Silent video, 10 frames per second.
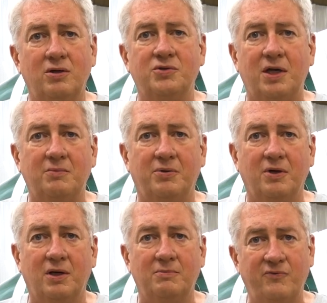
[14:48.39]
training
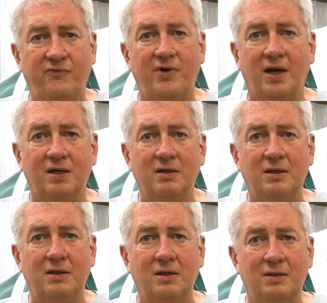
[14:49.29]
program. In fact,
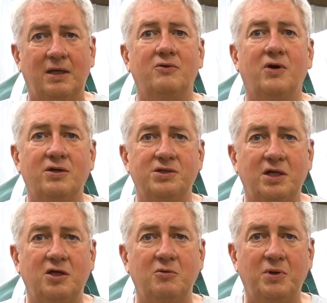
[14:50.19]
Dan Grider's
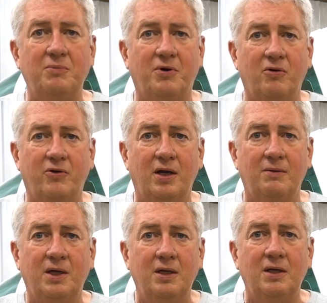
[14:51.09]
AQP
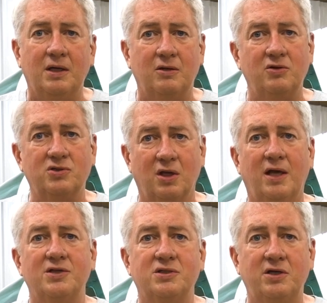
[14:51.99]
program includes a
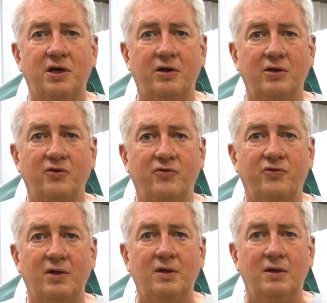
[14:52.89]
lot of
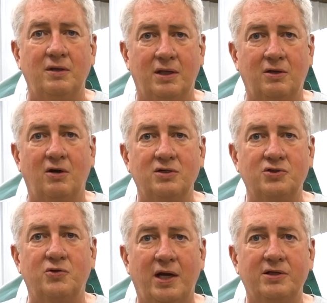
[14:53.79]
scenarios that cause
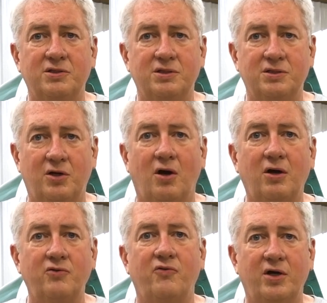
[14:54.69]
crashes that
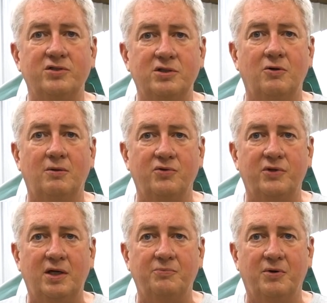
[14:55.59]
aren't addressed in normal
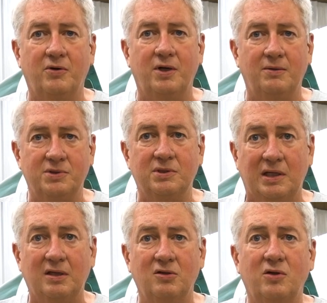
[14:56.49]
training programs,
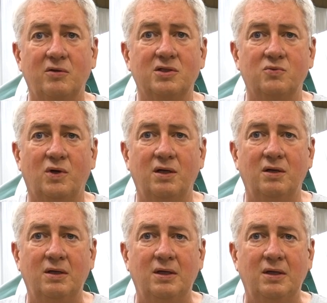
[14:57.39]
including this one.
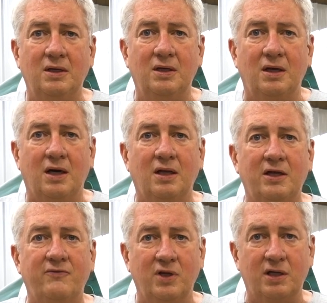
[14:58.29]
I'll
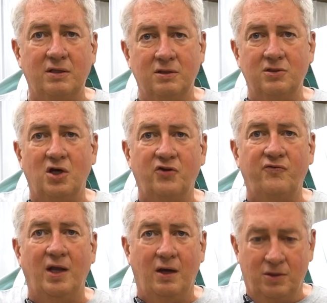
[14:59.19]
leave a link to Josh
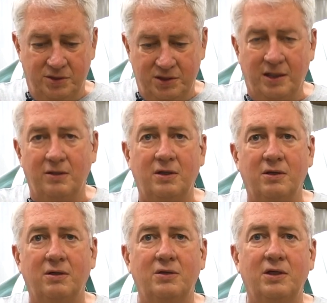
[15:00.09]
Flowers down
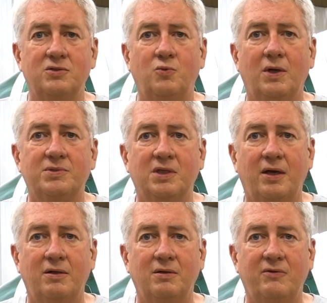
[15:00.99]
here, his website,